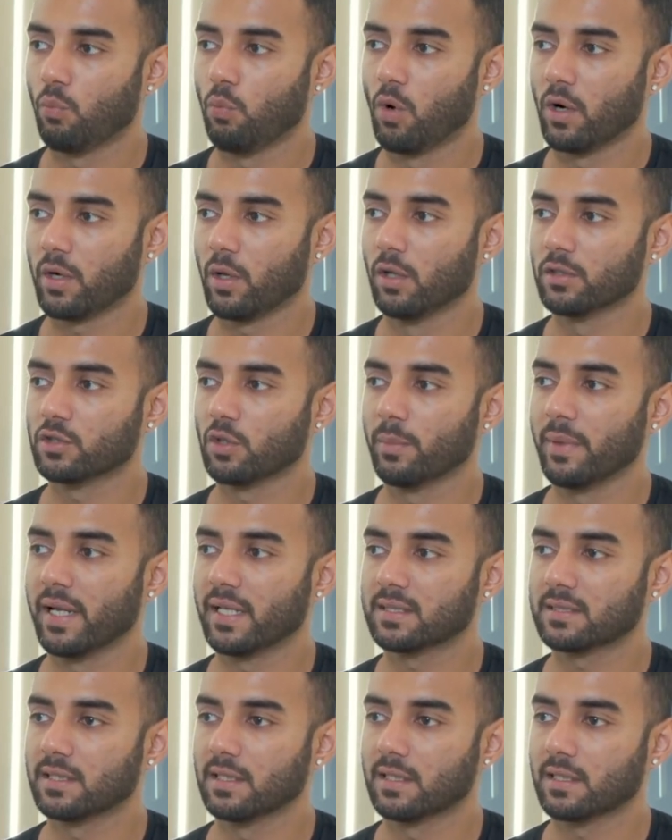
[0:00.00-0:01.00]
What also
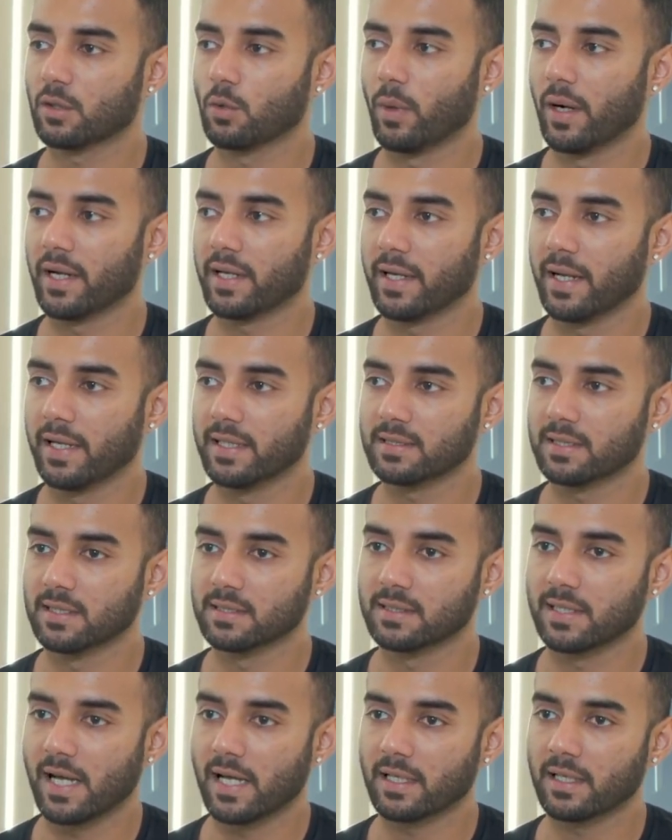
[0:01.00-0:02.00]
makes it quite nice
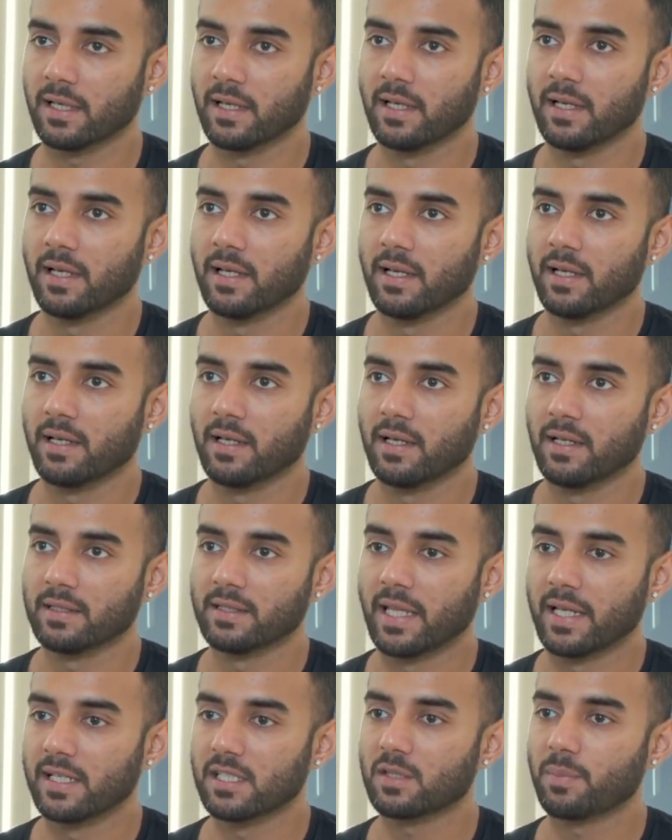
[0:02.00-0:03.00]
is that
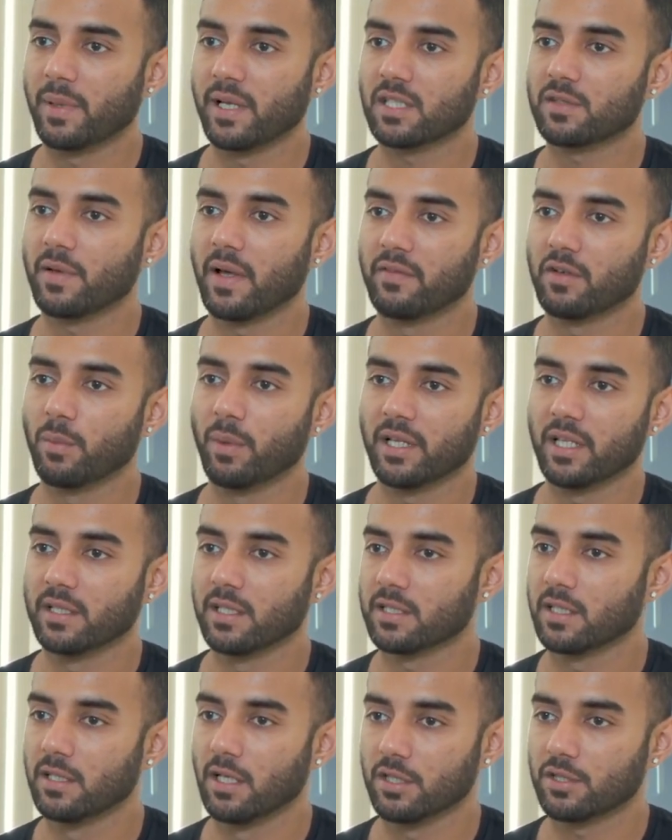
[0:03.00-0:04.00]
there is space for everybody in
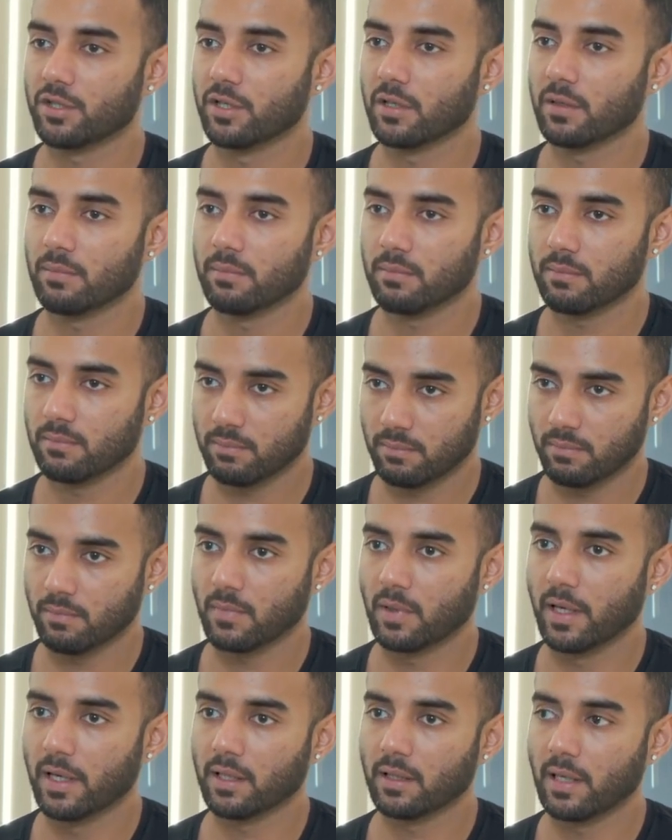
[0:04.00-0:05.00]
this industry,
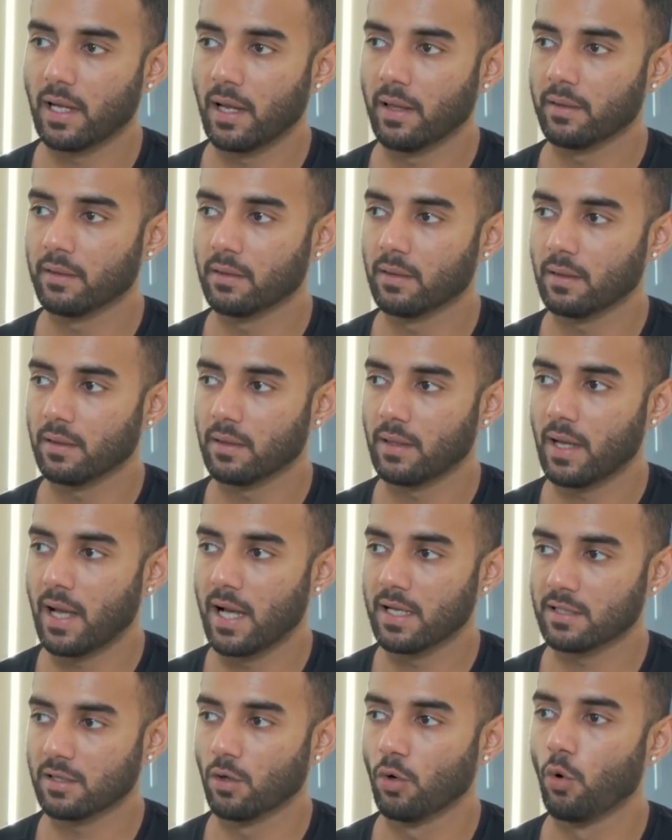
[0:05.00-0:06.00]
right? And
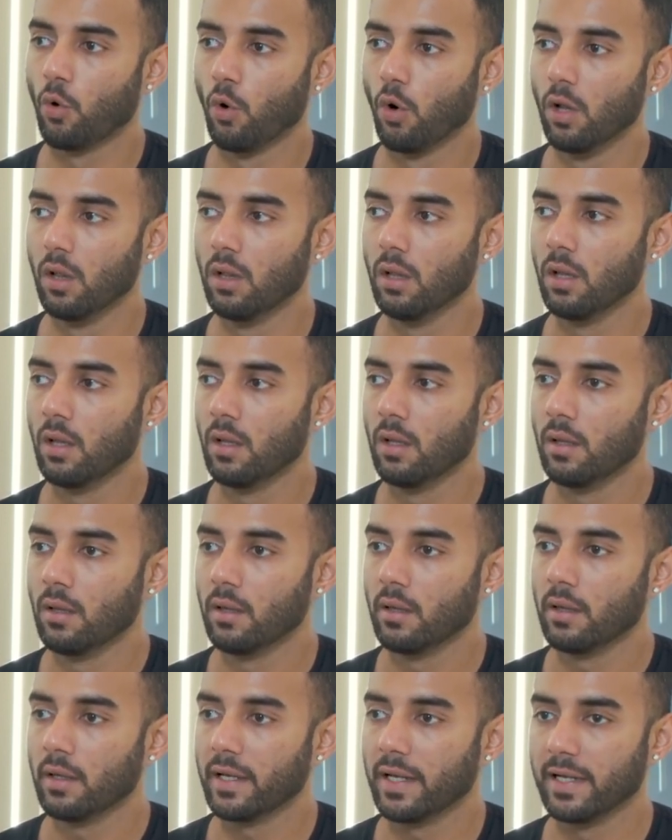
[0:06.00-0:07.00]
as a whole,
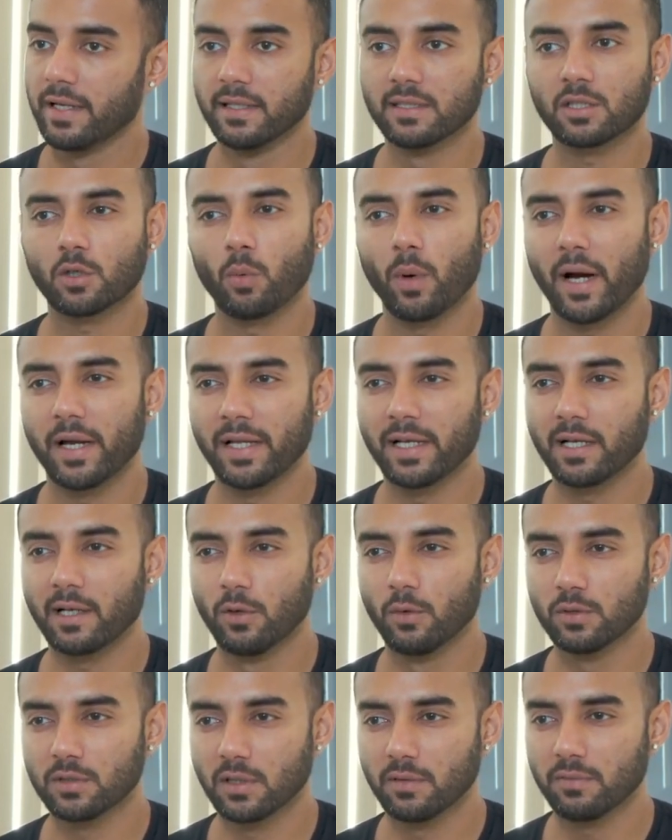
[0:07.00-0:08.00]
it is quite
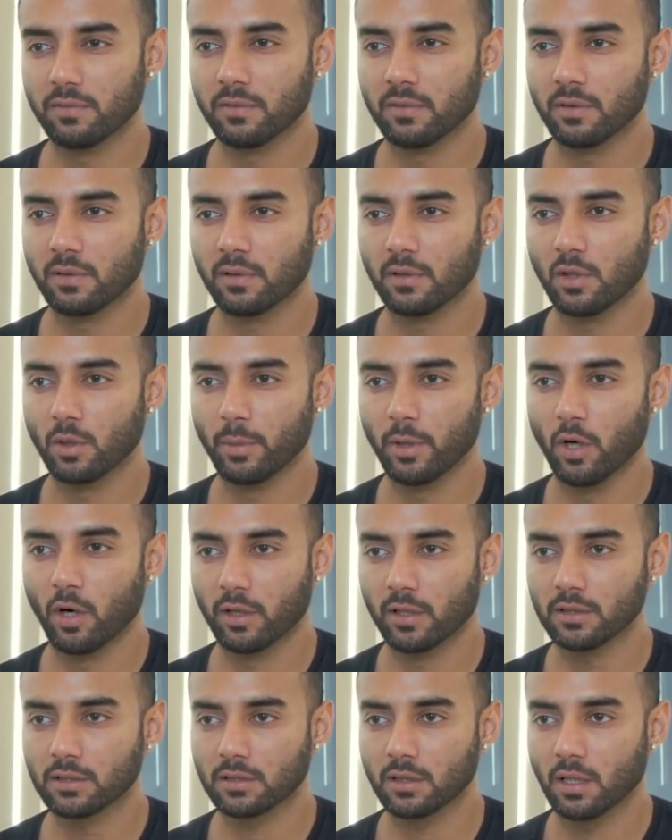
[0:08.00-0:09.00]
inclusive, to be
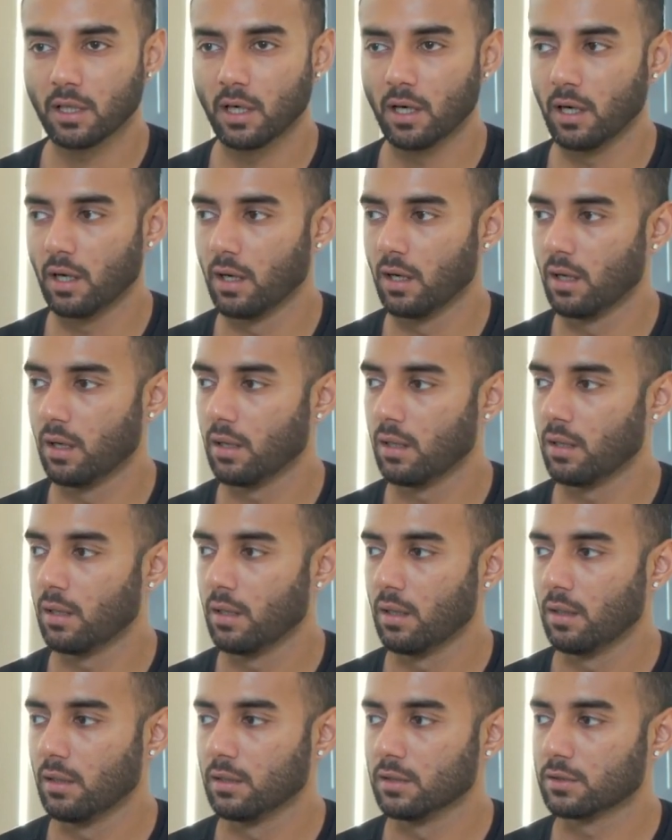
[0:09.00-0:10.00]
honest.
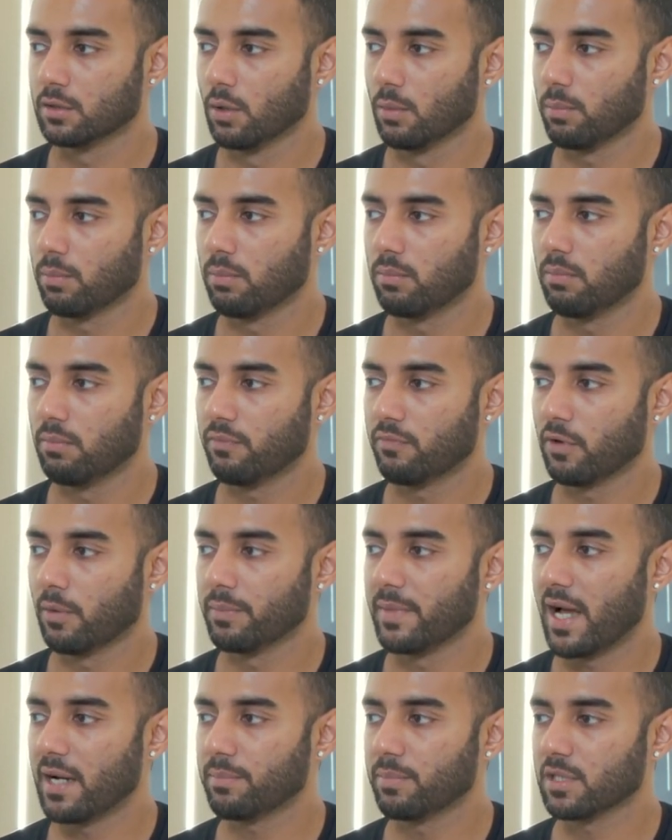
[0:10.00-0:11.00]
So
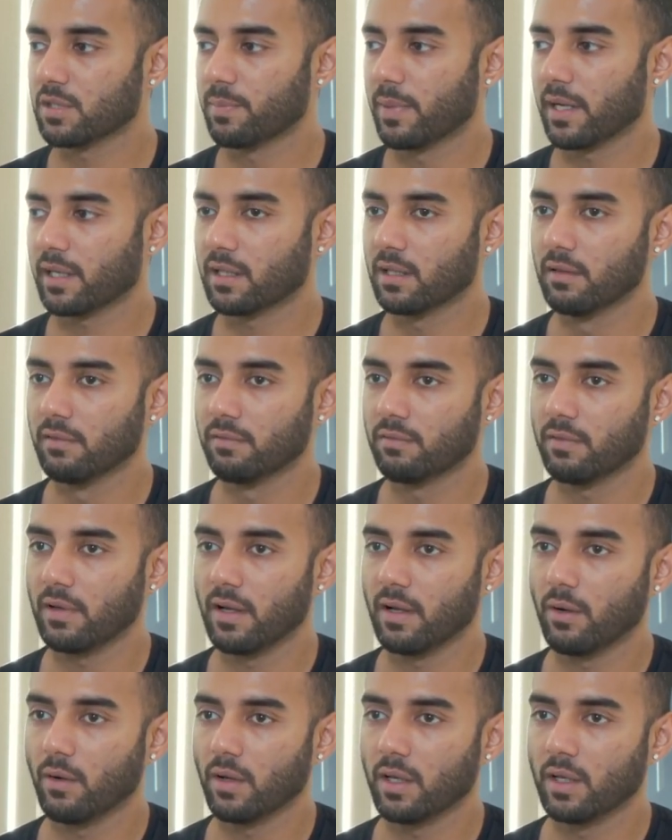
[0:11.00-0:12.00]
from that perspective,
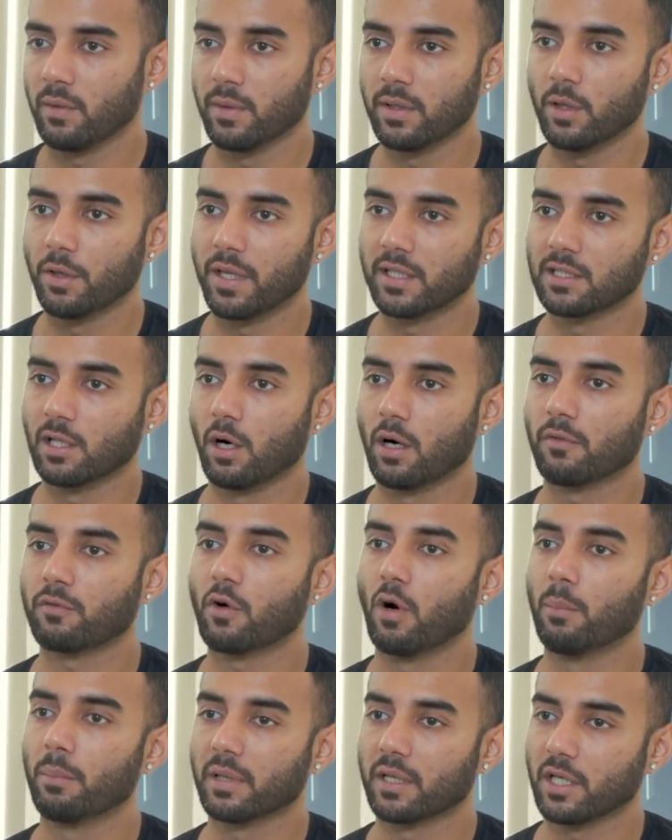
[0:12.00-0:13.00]
even though there's a lot of
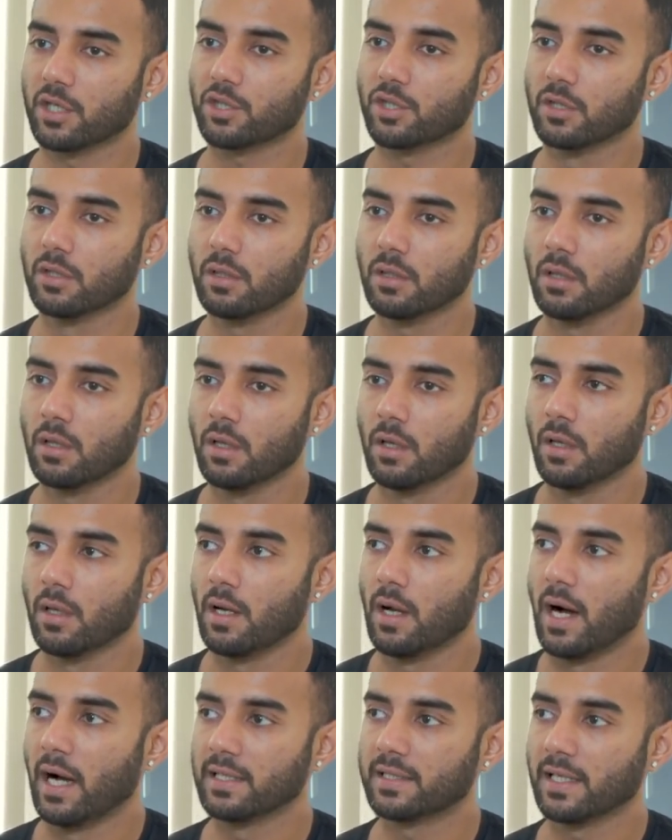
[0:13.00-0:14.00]
competition,
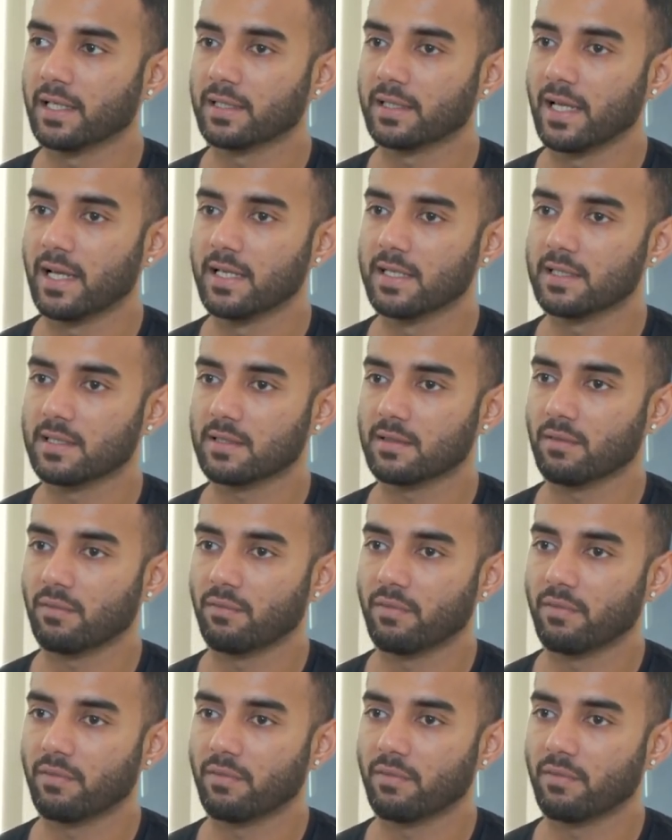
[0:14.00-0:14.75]
I think there's